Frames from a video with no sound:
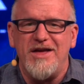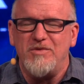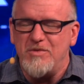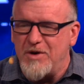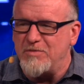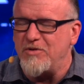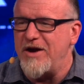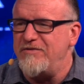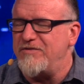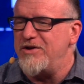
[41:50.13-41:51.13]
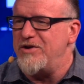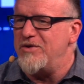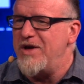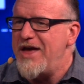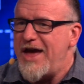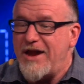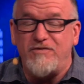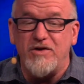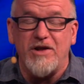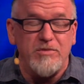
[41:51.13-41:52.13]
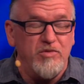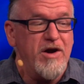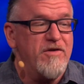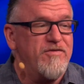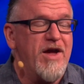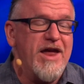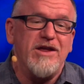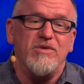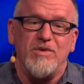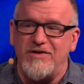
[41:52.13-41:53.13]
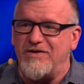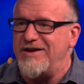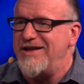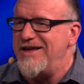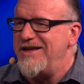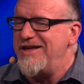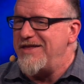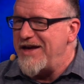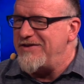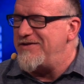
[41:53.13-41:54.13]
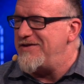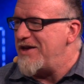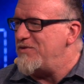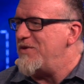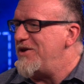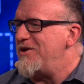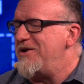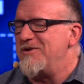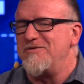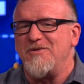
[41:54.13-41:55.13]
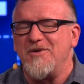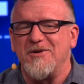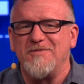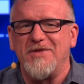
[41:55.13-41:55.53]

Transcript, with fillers: We want to pray for you. And if you'd like prayer for any reason, that's, that's what they're here for.